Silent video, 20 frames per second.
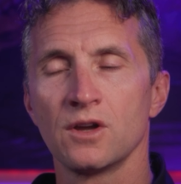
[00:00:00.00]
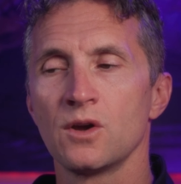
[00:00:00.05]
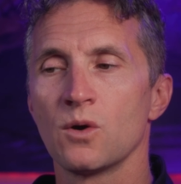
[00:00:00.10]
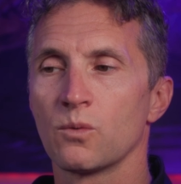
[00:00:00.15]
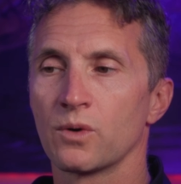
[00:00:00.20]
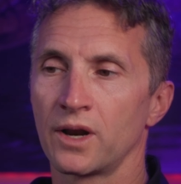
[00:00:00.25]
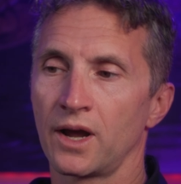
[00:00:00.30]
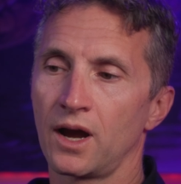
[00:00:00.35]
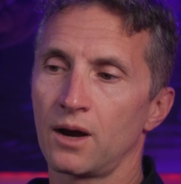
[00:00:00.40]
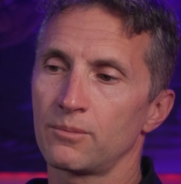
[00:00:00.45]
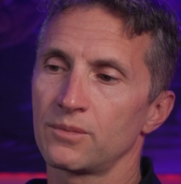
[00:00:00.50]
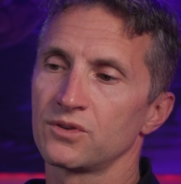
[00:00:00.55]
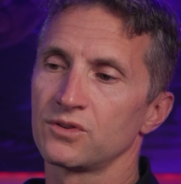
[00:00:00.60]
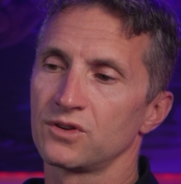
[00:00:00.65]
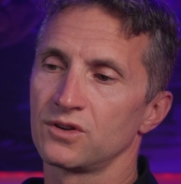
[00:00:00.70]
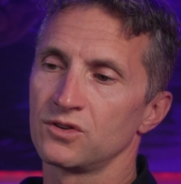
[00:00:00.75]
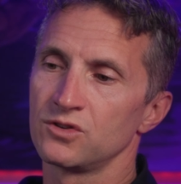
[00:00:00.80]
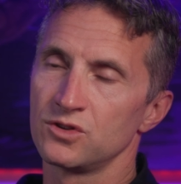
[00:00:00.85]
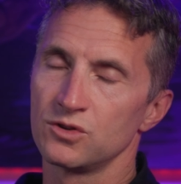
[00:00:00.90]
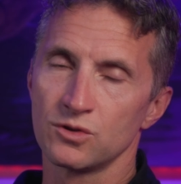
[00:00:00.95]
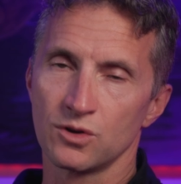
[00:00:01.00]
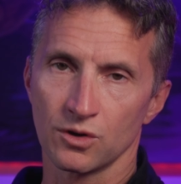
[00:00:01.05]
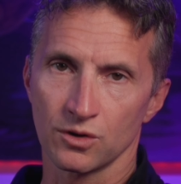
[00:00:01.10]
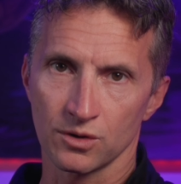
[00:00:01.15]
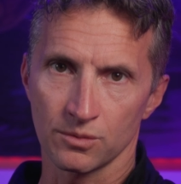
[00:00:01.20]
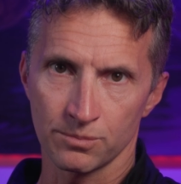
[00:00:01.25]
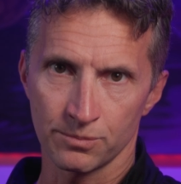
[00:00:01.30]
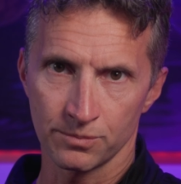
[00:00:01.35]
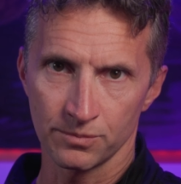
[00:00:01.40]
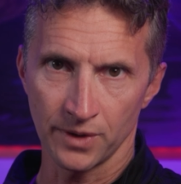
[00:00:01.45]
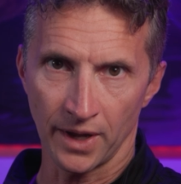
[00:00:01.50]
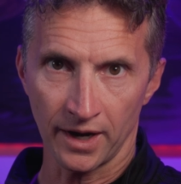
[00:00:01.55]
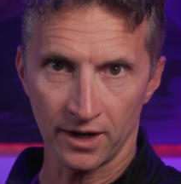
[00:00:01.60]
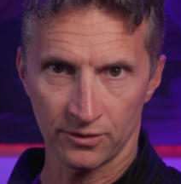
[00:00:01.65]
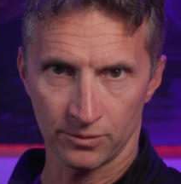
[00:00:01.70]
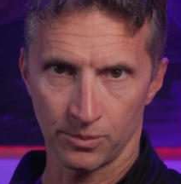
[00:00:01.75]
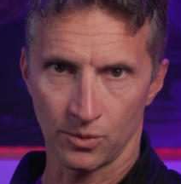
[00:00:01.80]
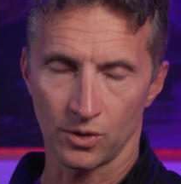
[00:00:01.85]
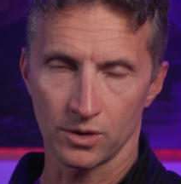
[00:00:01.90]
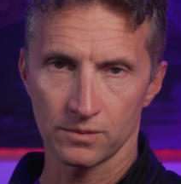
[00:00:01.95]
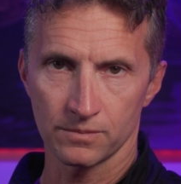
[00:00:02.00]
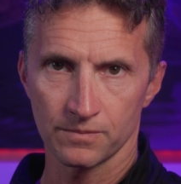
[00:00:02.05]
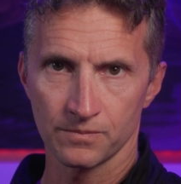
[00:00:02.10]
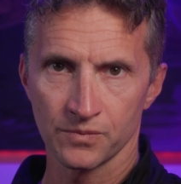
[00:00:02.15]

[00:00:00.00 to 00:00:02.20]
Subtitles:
what happens is you go to export.